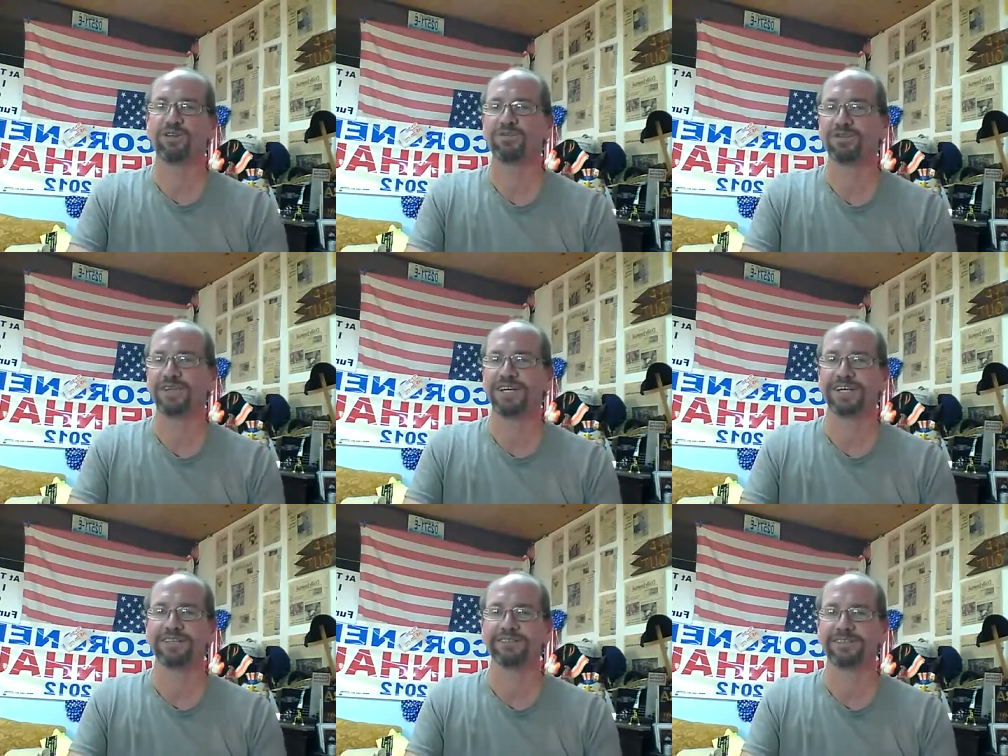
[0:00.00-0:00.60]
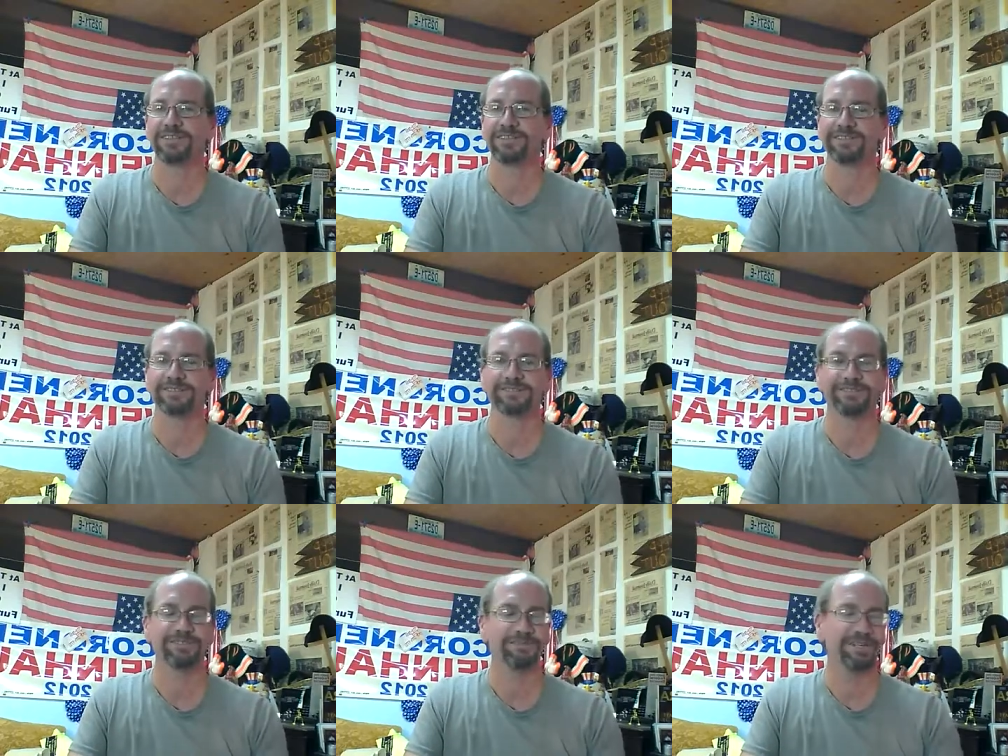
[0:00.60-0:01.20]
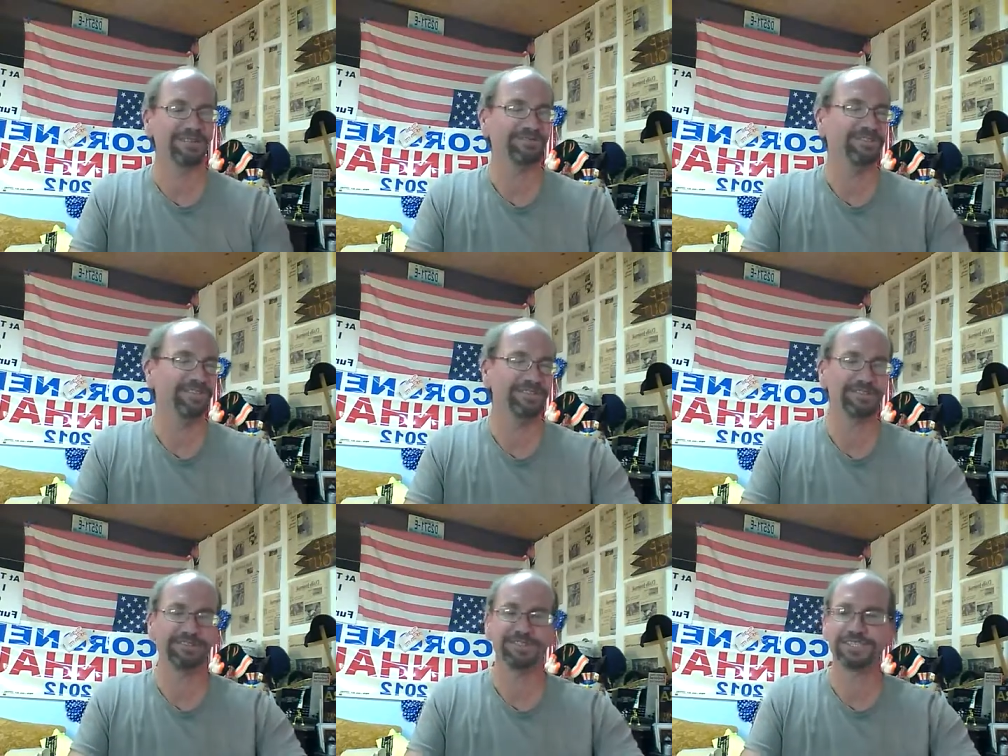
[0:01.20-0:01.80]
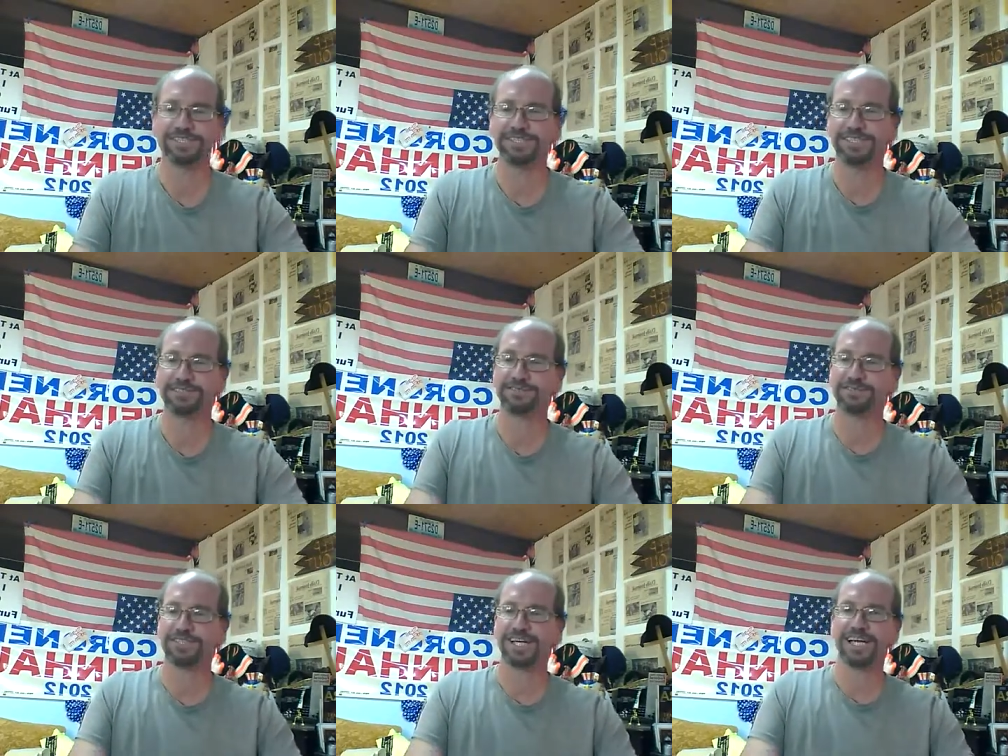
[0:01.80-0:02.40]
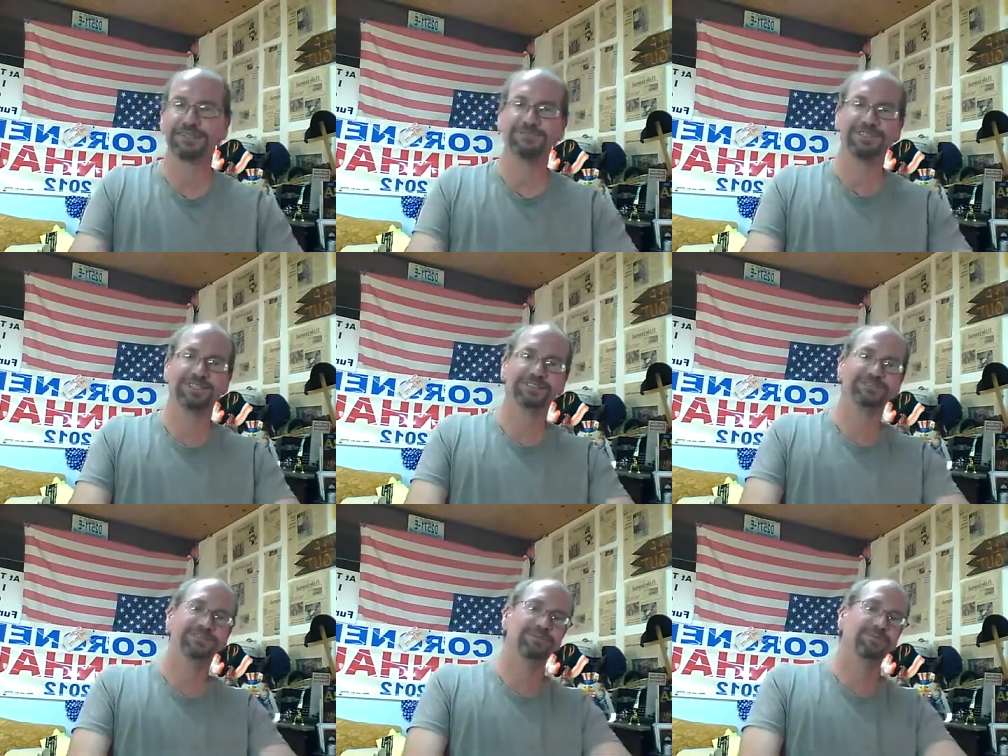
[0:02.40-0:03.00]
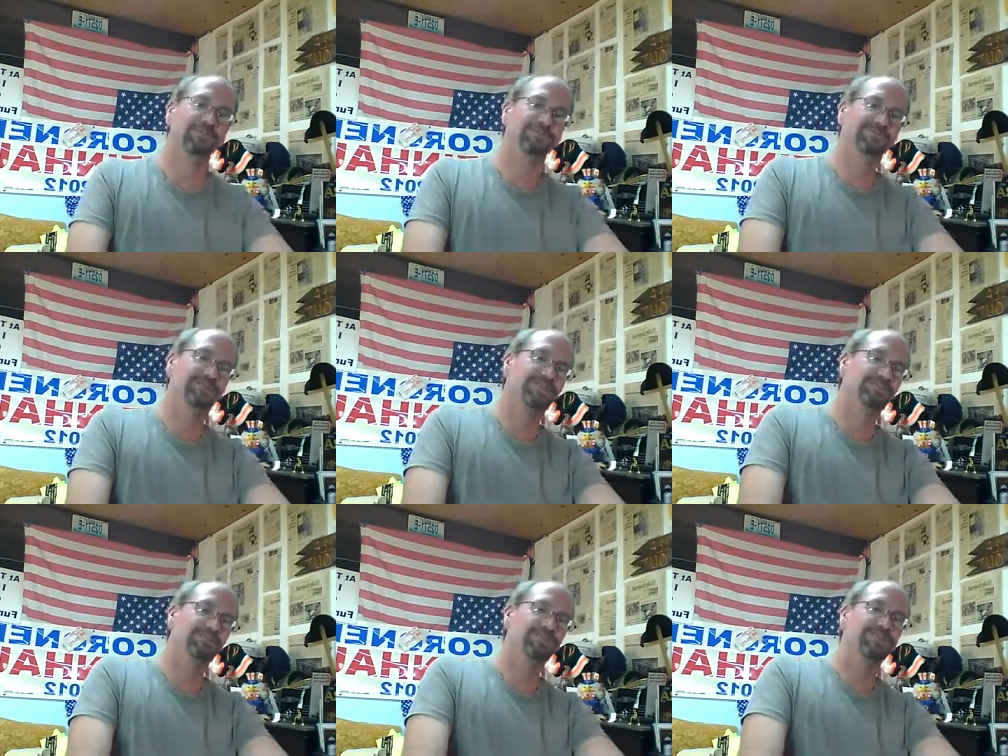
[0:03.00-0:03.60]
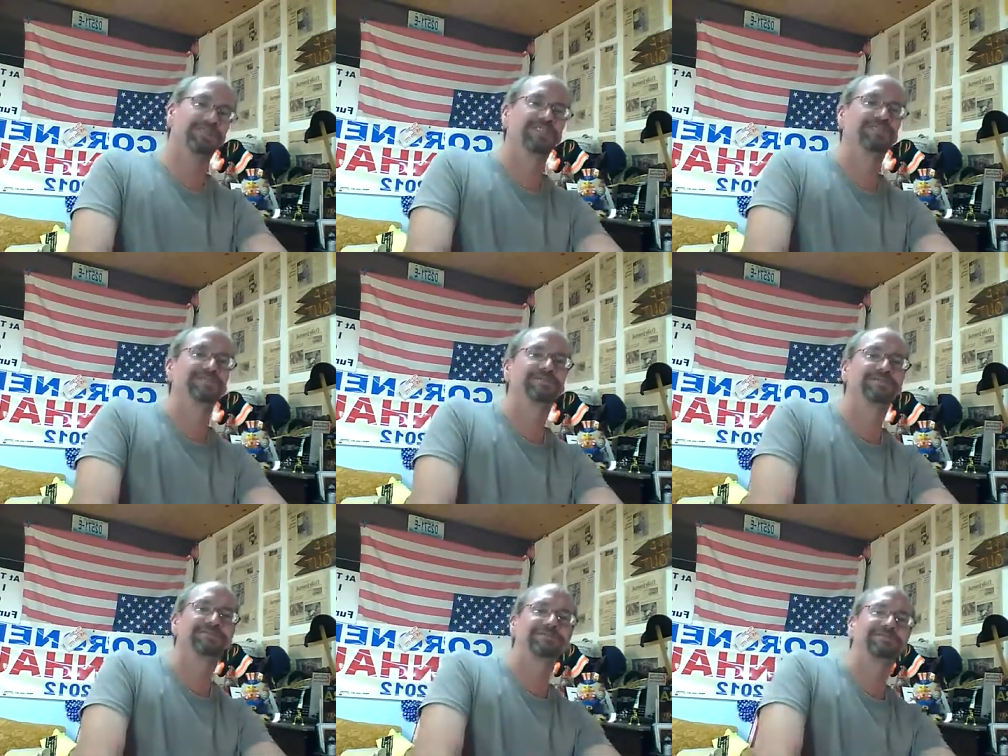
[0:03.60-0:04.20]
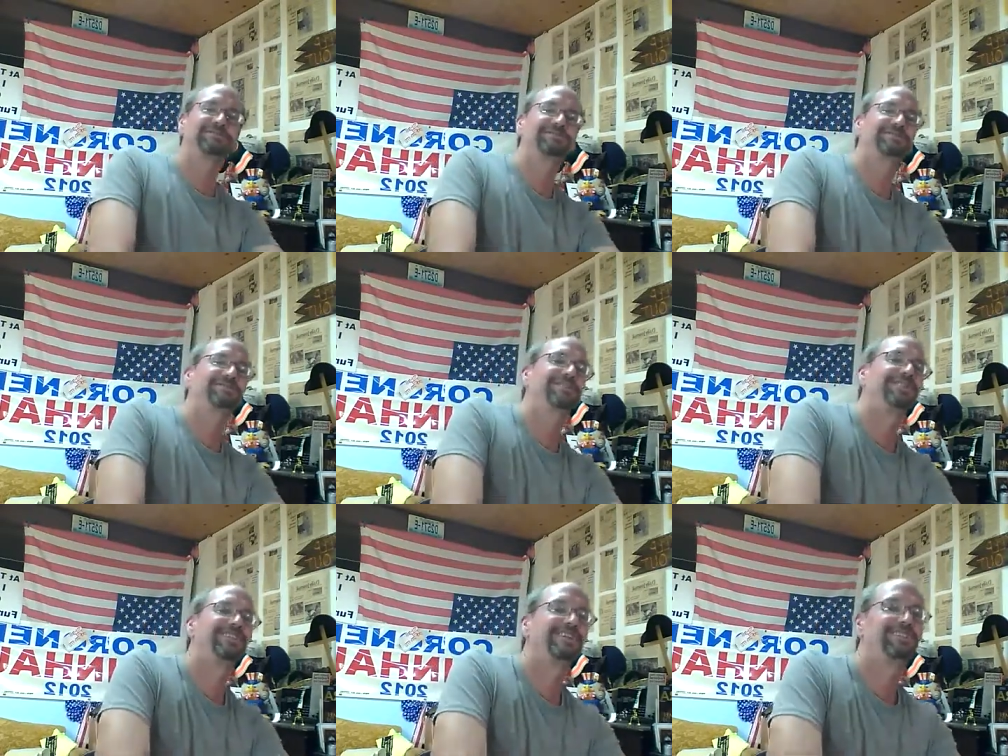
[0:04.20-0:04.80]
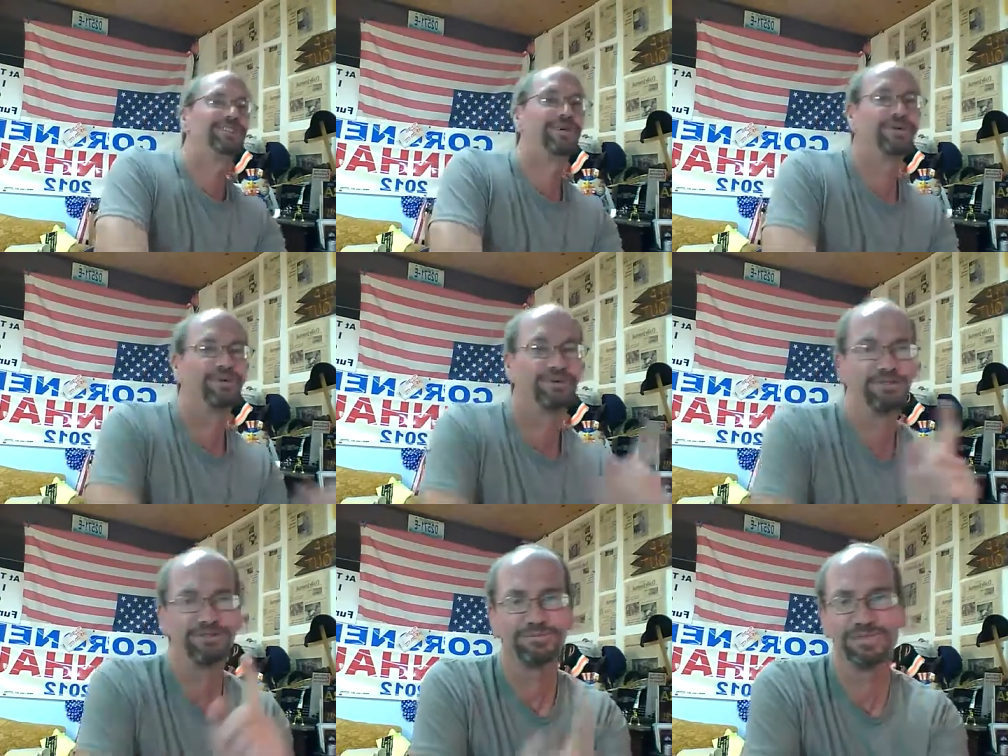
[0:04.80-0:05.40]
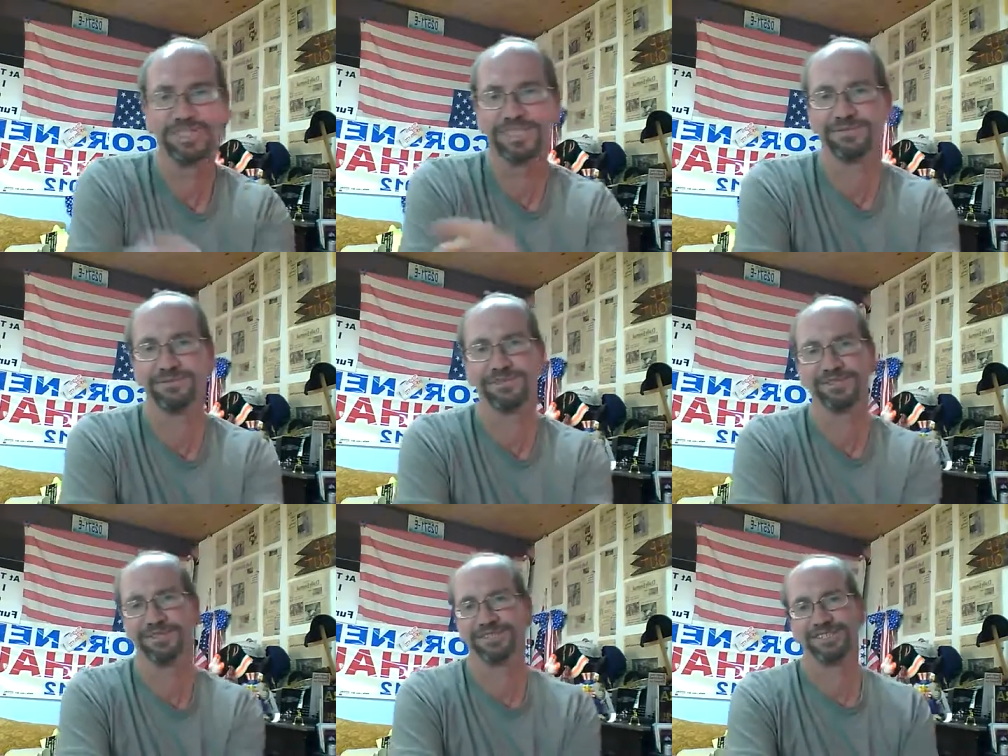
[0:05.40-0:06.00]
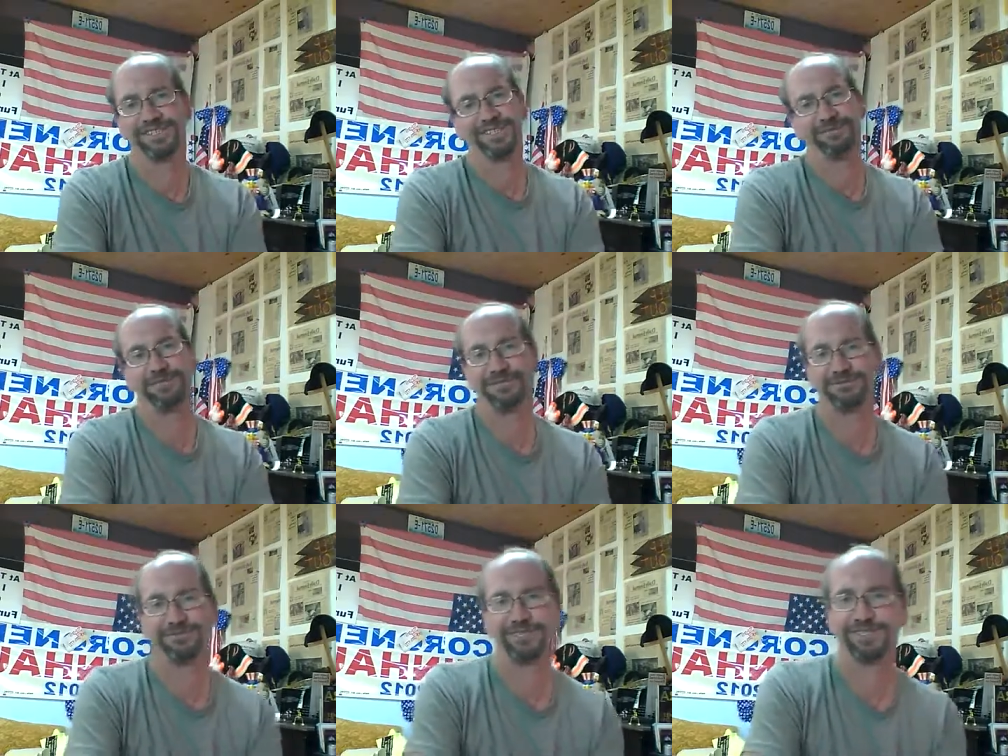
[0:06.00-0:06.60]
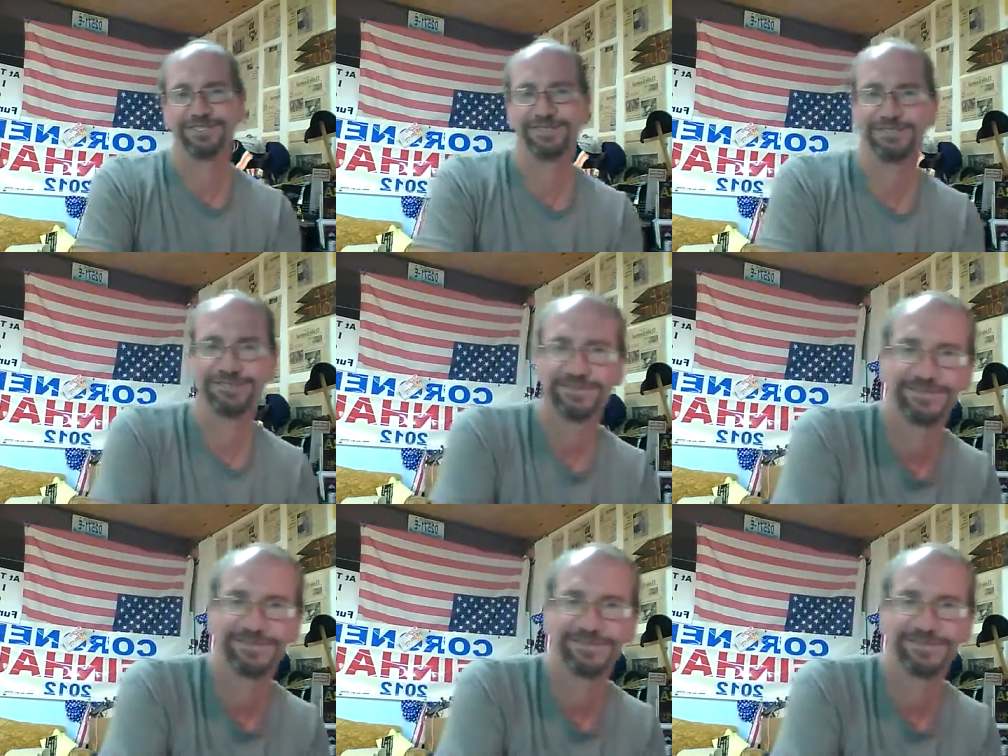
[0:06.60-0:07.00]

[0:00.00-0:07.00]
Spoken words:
over that. It was something like 50 or 60 different times they used the number 11. Don't always believe what you see, my friends,